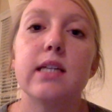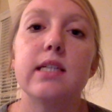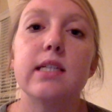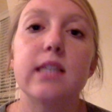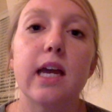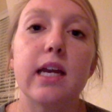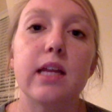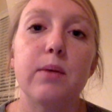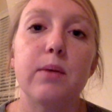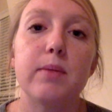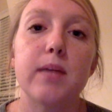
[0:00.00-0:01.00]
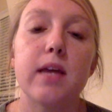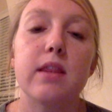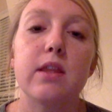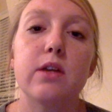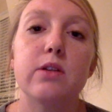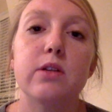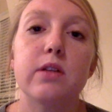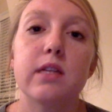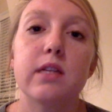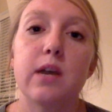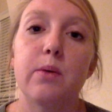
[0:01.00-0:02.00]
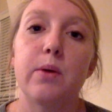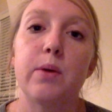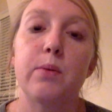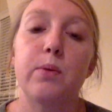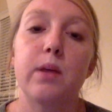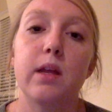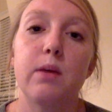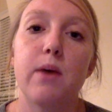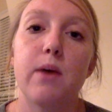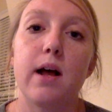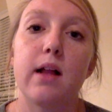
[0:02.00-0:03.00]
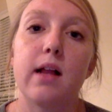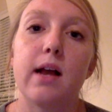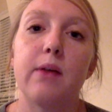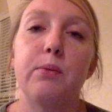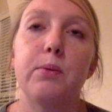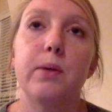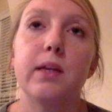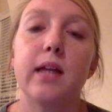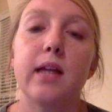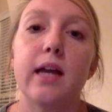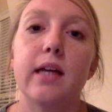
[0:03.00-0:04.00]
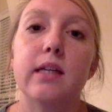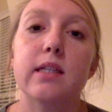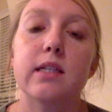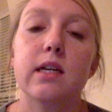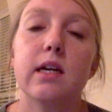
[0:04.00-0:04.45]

designing the website, those are things that went really well. I really liked